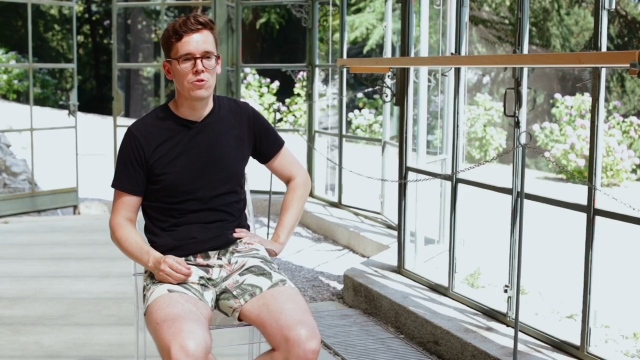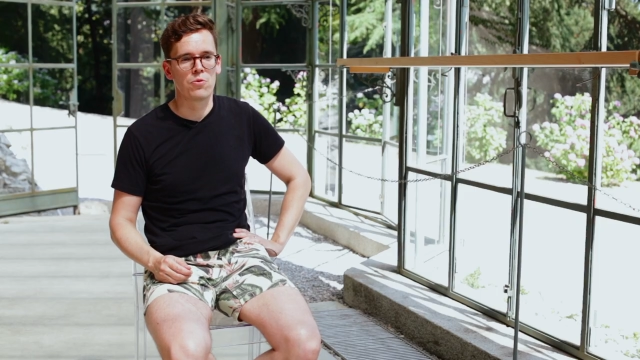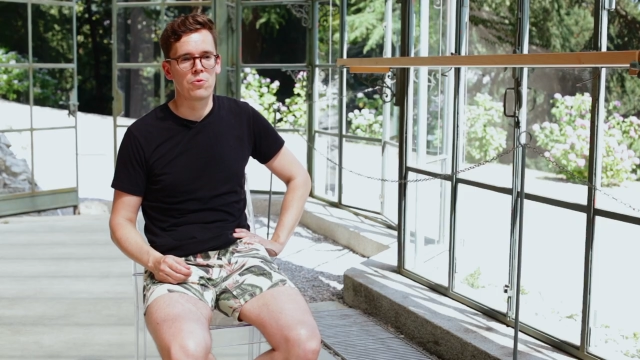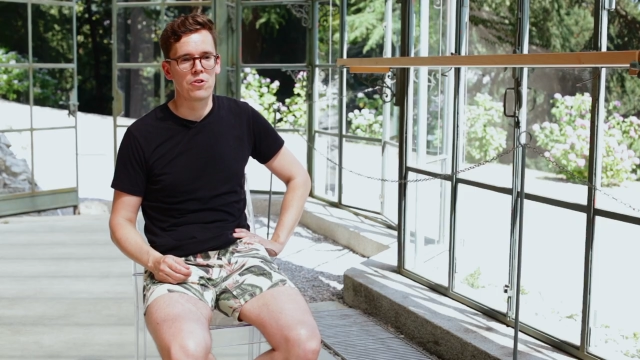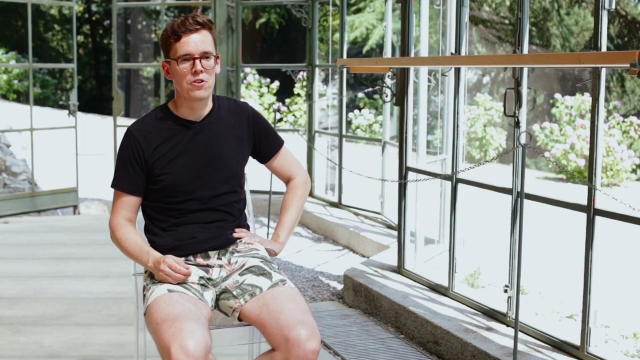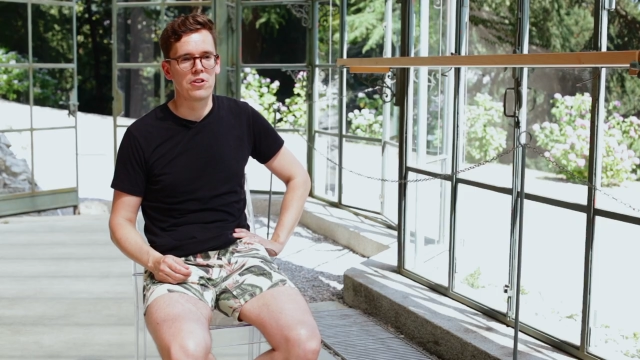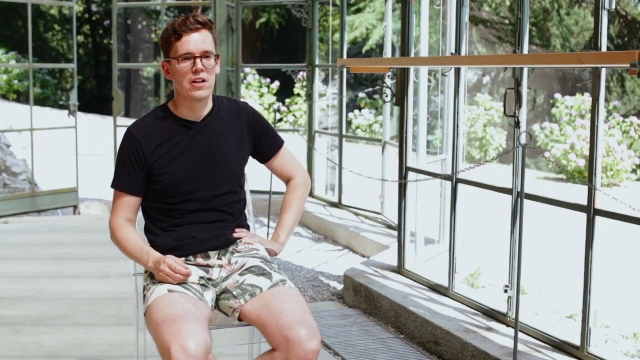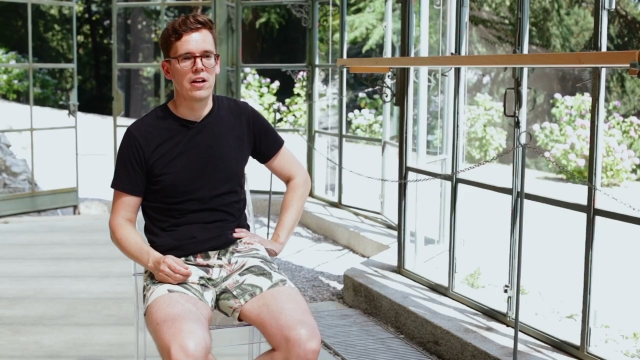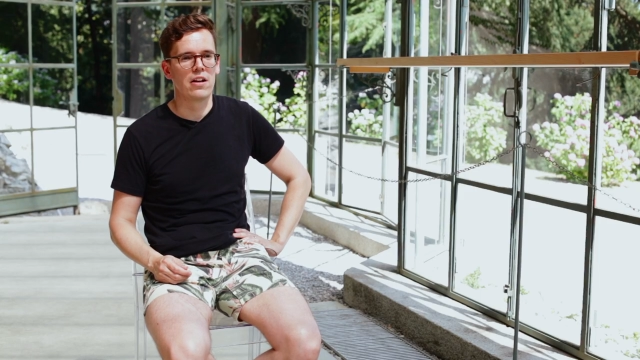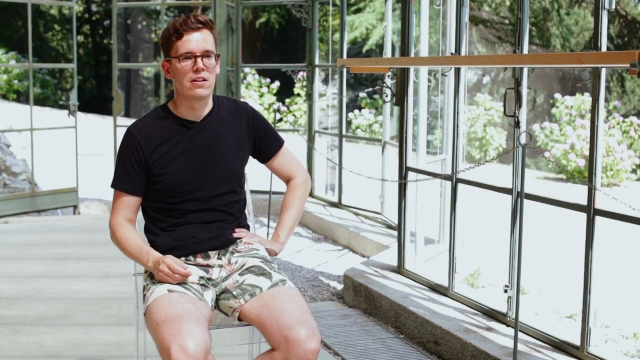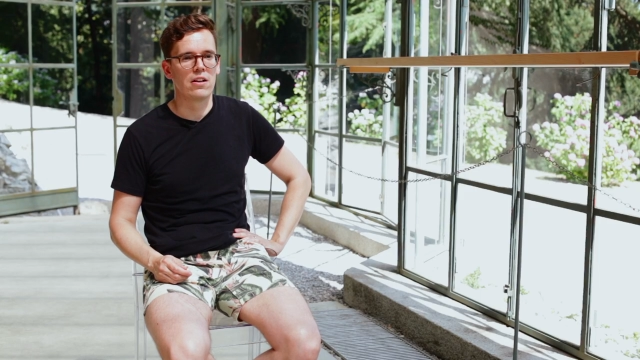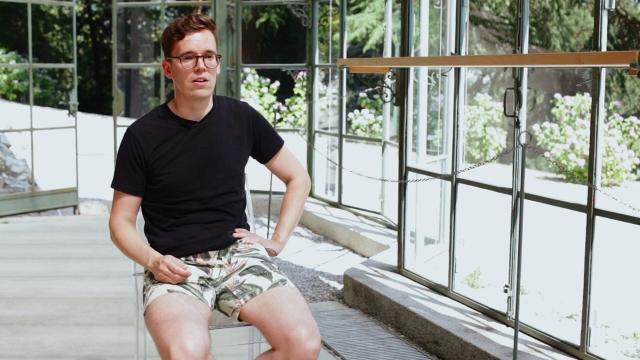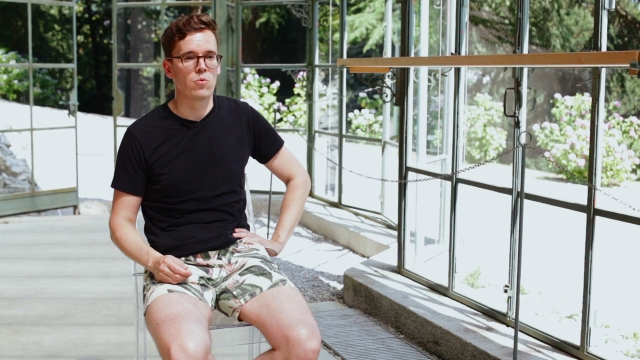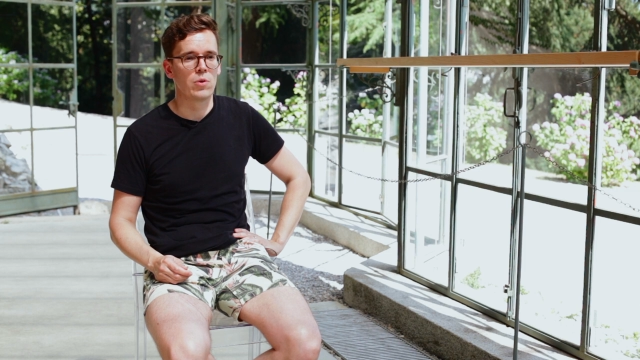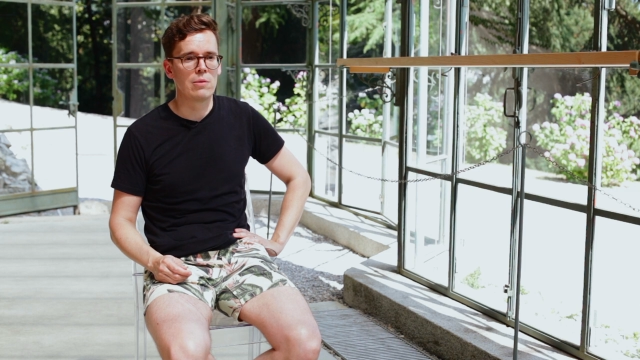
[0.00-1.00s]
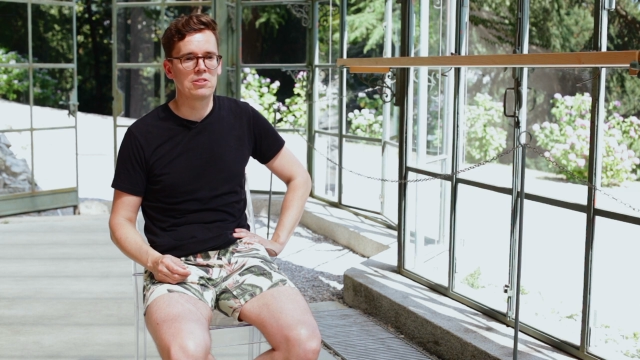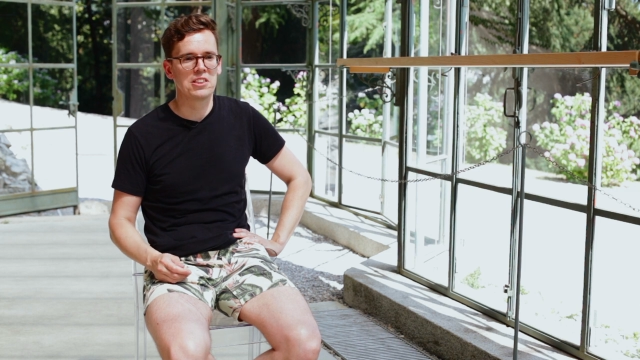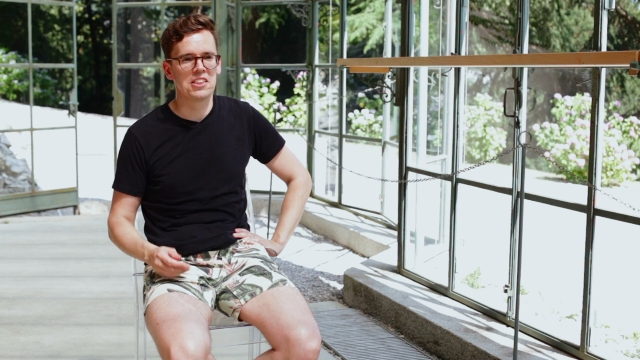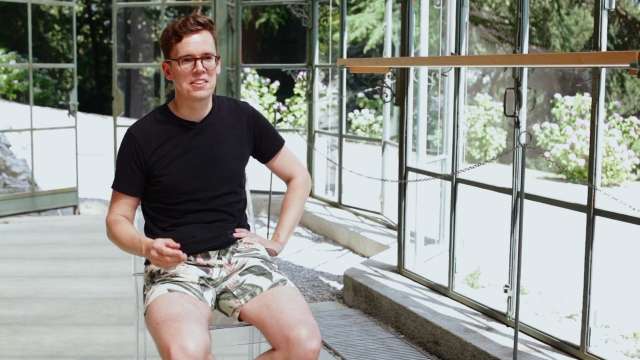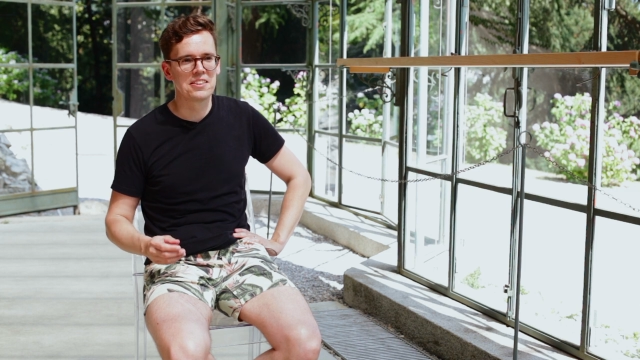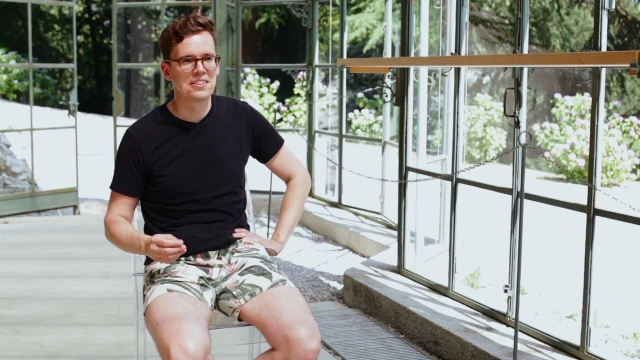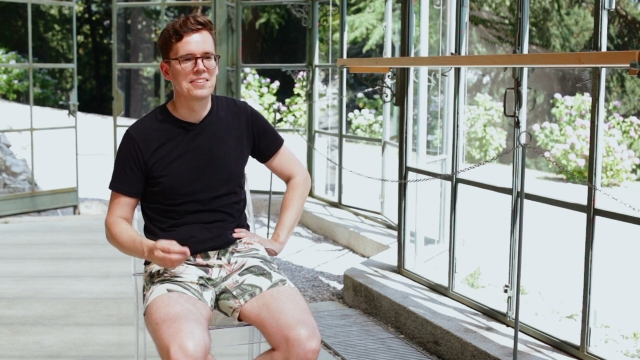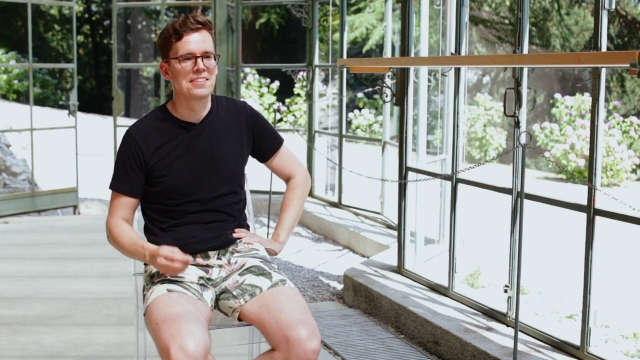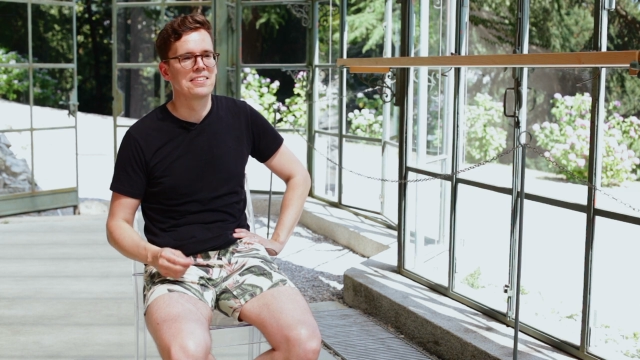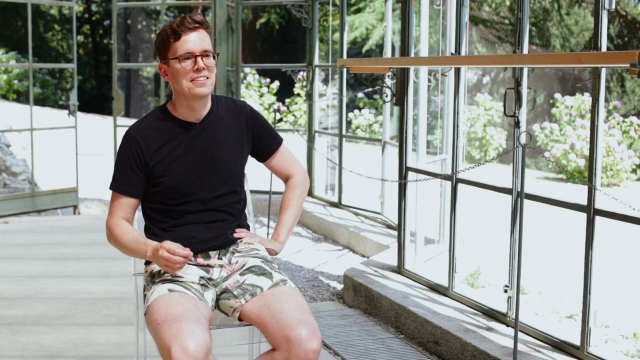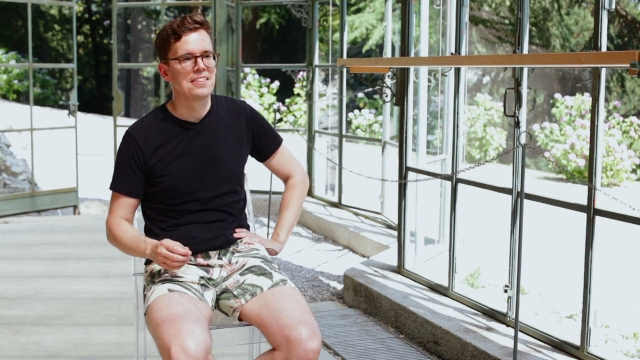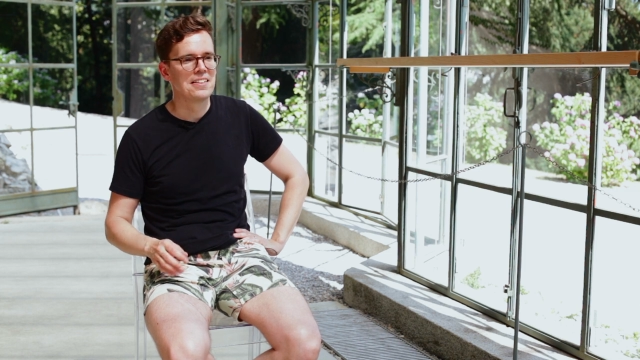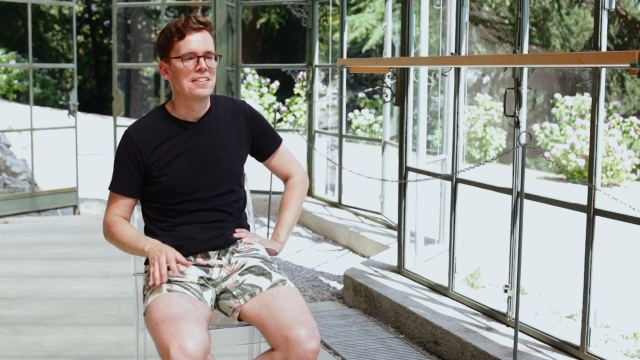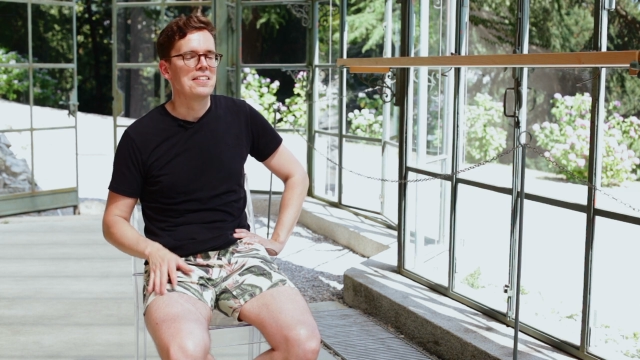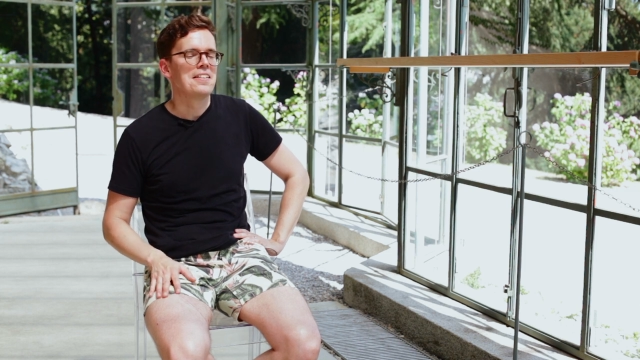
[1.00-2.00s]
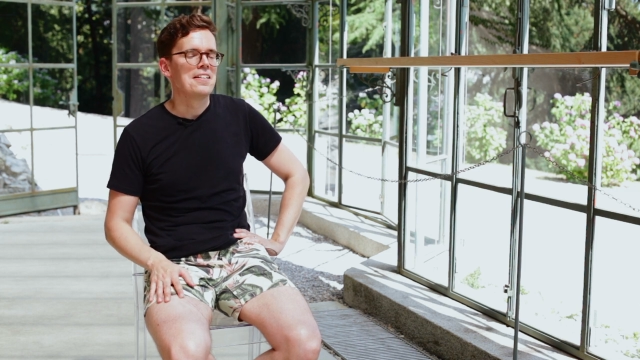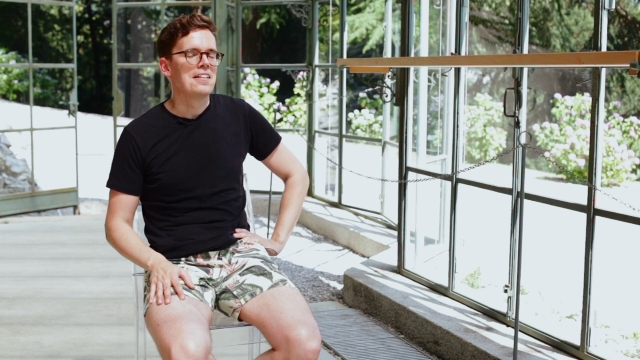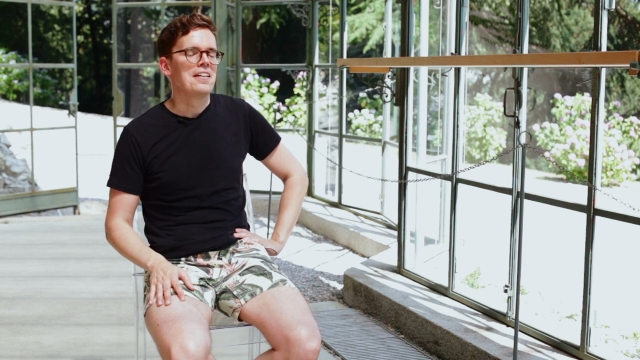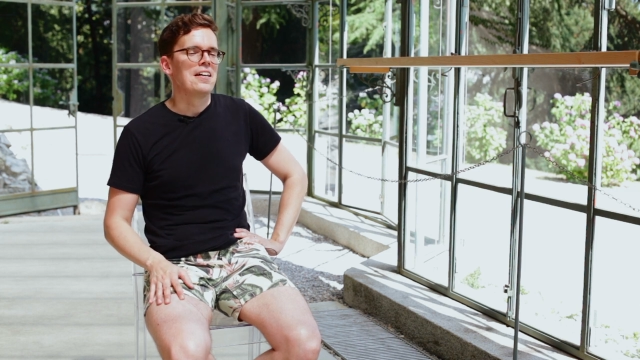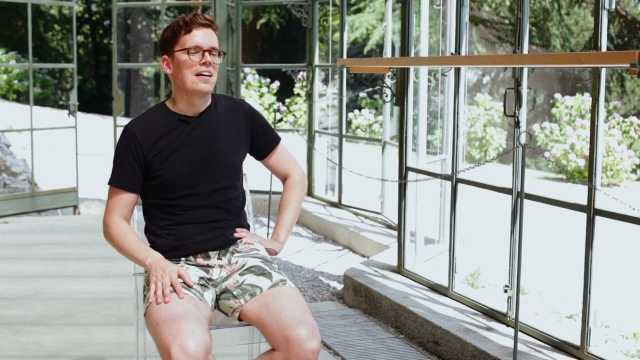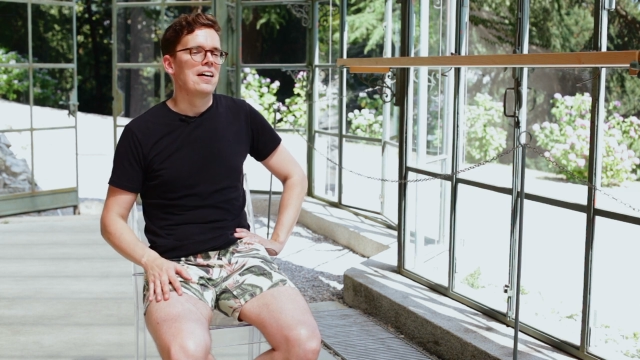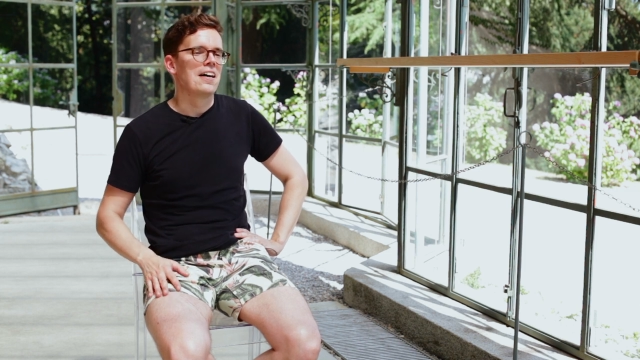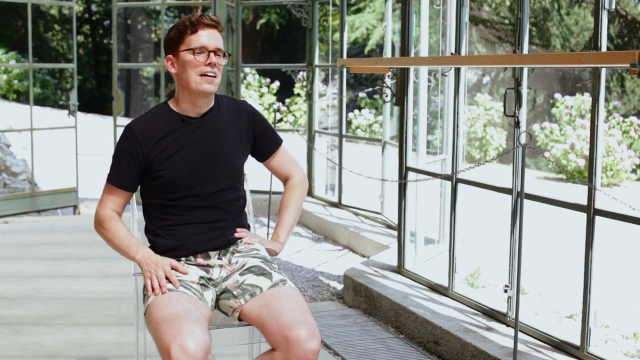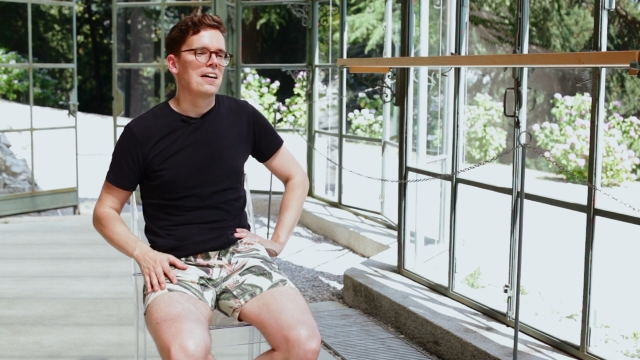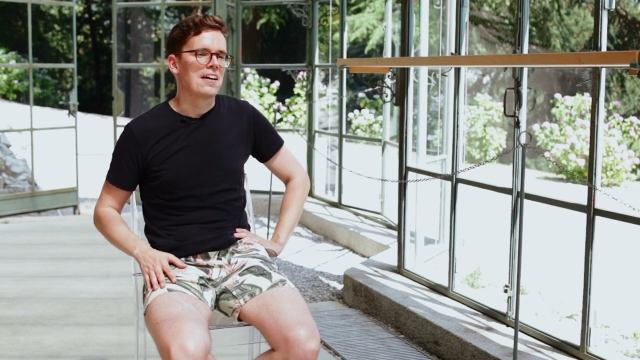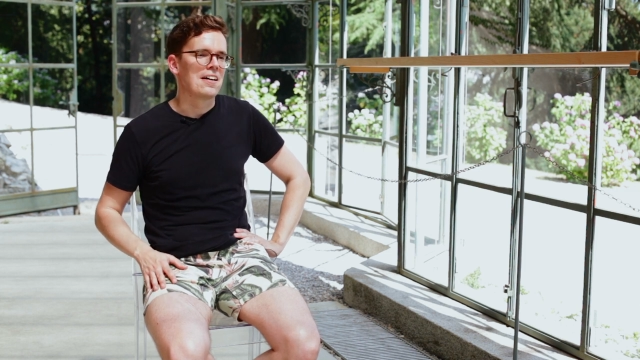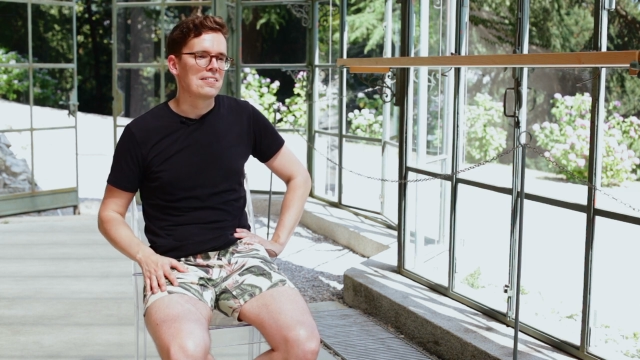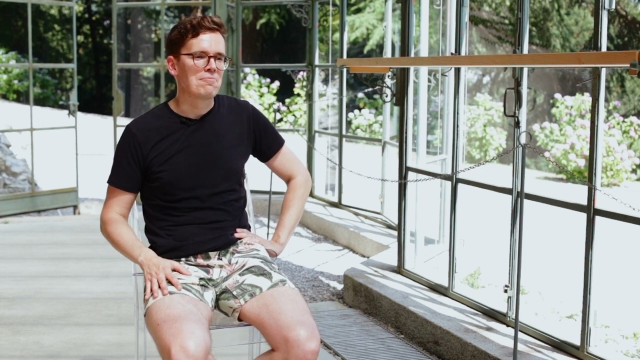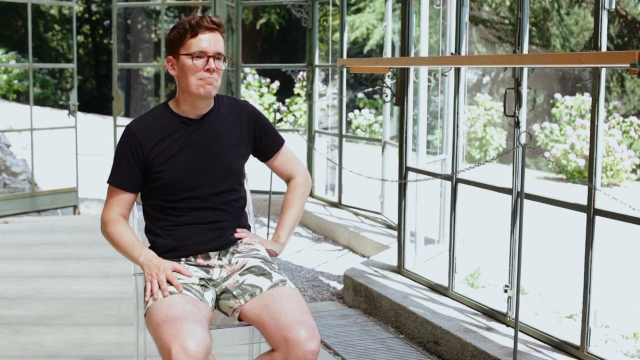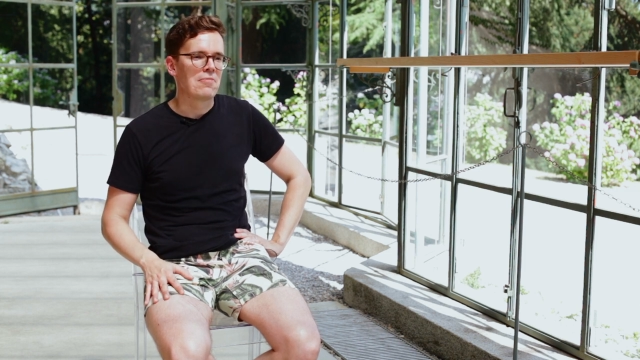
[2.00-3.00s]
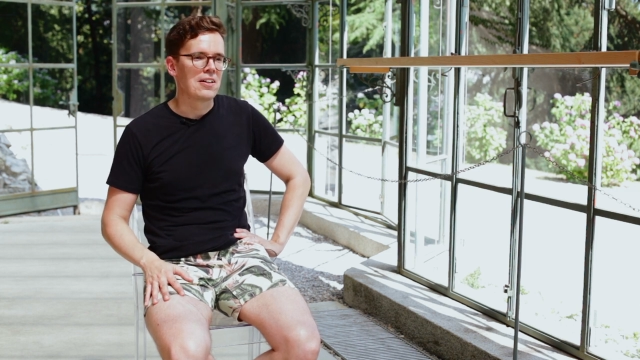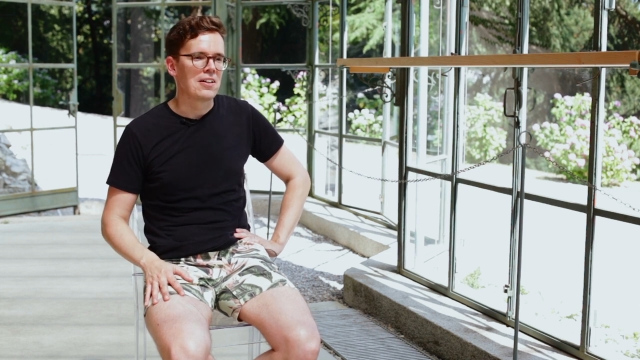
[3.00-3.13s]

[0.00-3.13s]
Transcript: Woodward, and, and Uh,